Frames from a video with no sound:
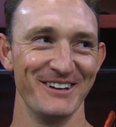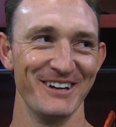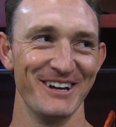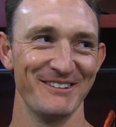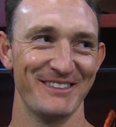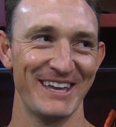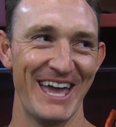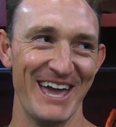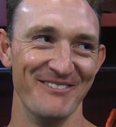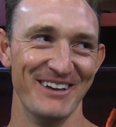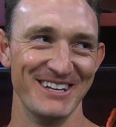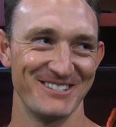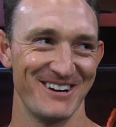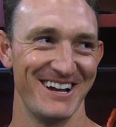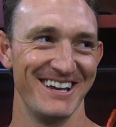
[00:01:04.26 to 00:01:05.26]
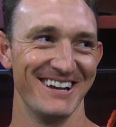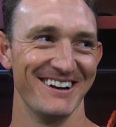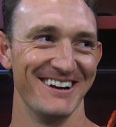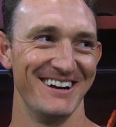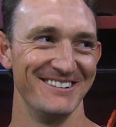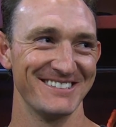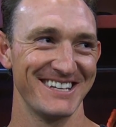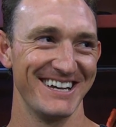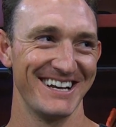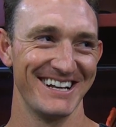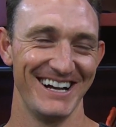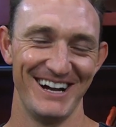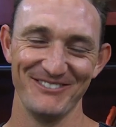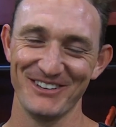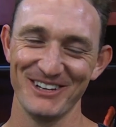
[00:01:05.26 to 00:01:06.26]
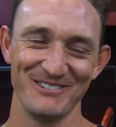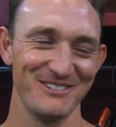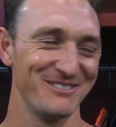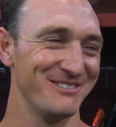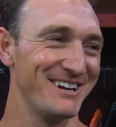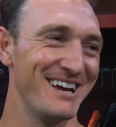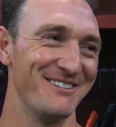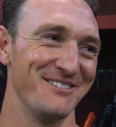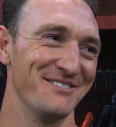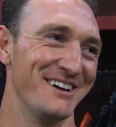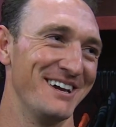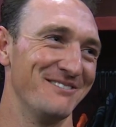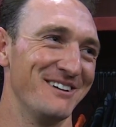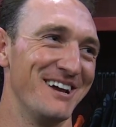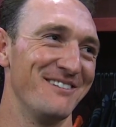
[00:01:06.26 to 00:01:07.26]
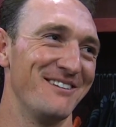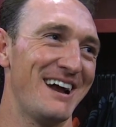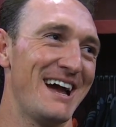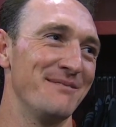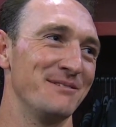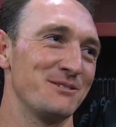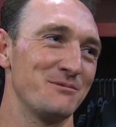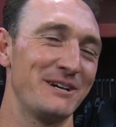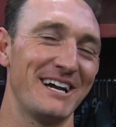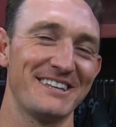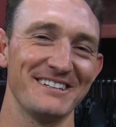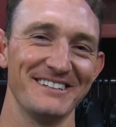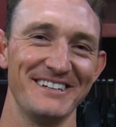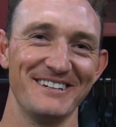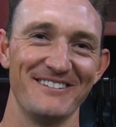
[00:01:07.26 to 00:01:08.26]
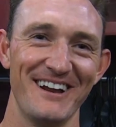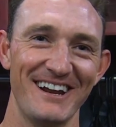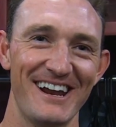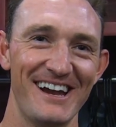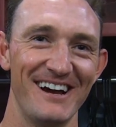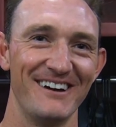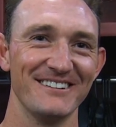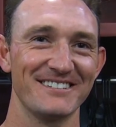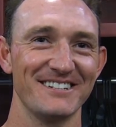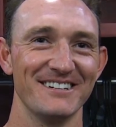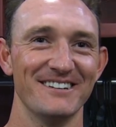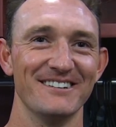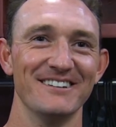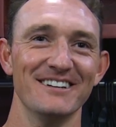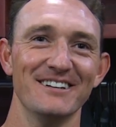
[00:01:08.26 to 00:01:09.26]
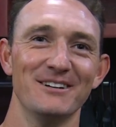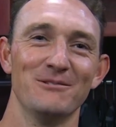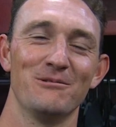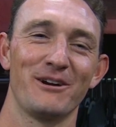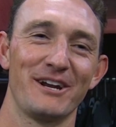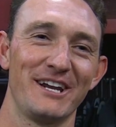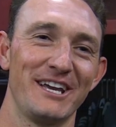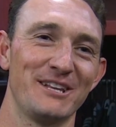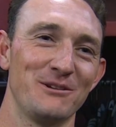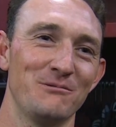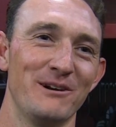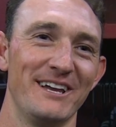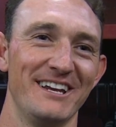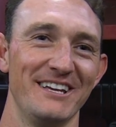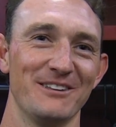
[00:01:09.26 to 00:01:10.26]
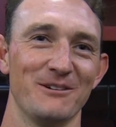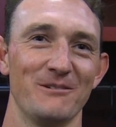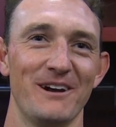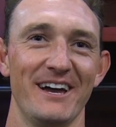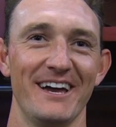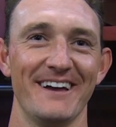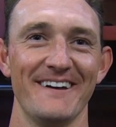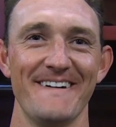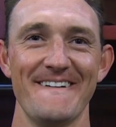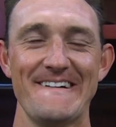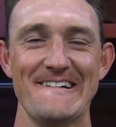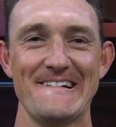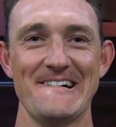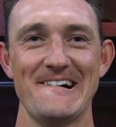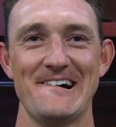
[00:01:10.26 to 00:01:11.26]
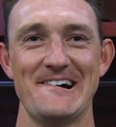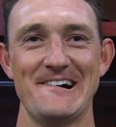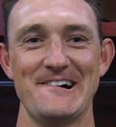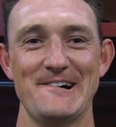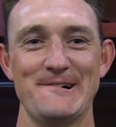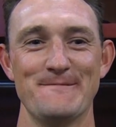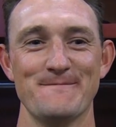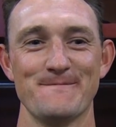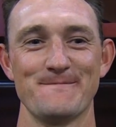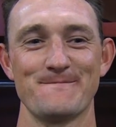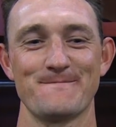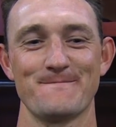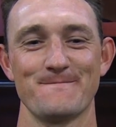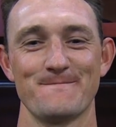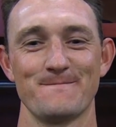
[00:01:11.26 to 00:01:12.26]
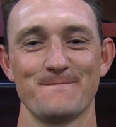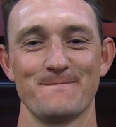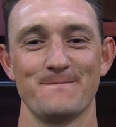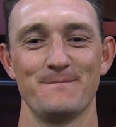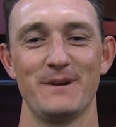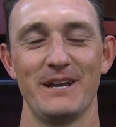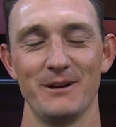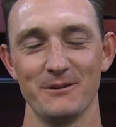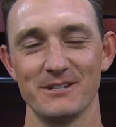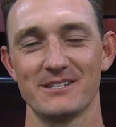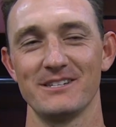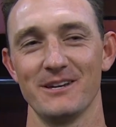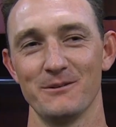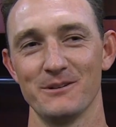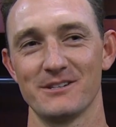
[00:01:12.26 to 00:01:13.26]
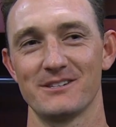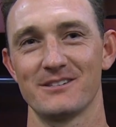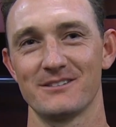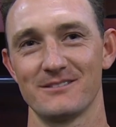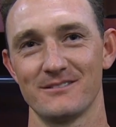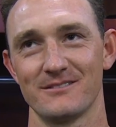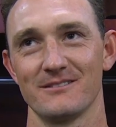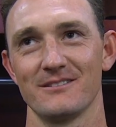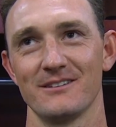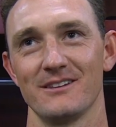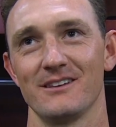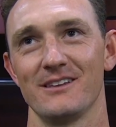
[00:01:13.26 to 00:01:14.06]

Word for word: good if the game ends right here?" And I was like, "I'm good with whatever, man. Whatever happens. We got the lead right now, so we're gonna get the win either way." Um, but it was it was